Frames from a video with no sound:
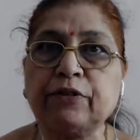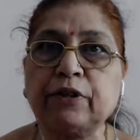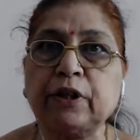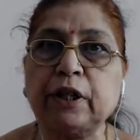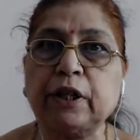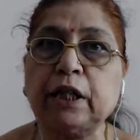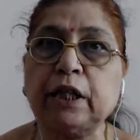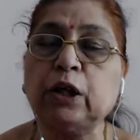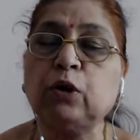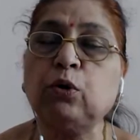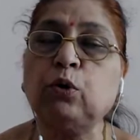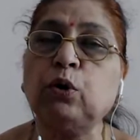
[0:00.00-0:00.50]

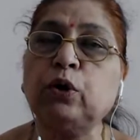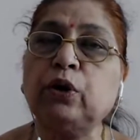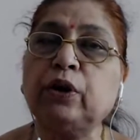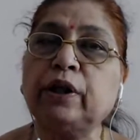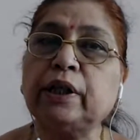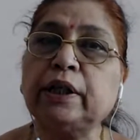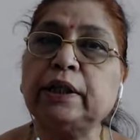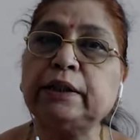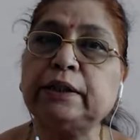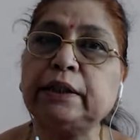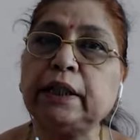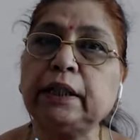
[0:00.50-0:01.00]
he could
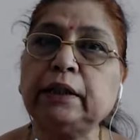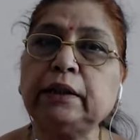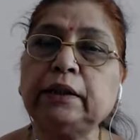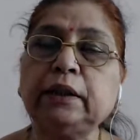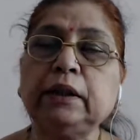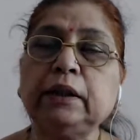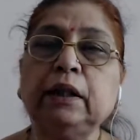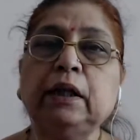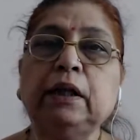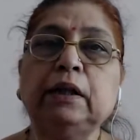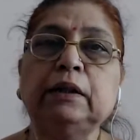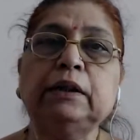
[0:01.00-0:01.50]
reject
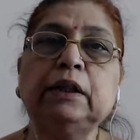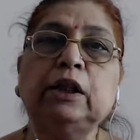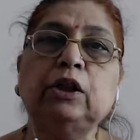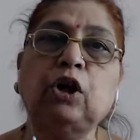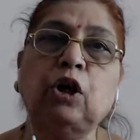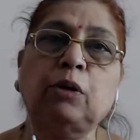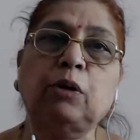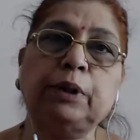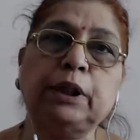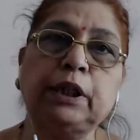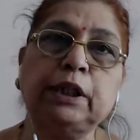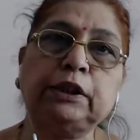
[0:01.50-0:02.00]
the
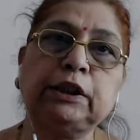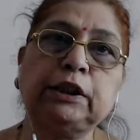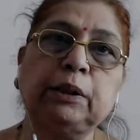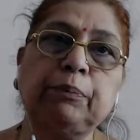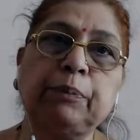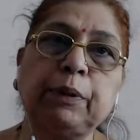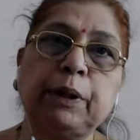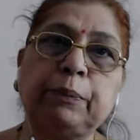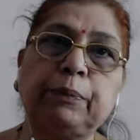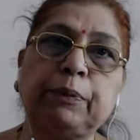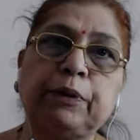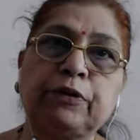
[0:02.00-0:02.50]
nomination
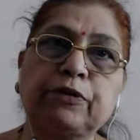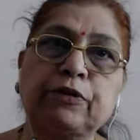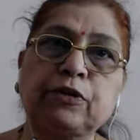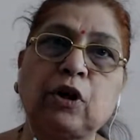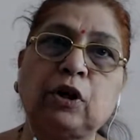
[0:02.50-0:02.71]
papers.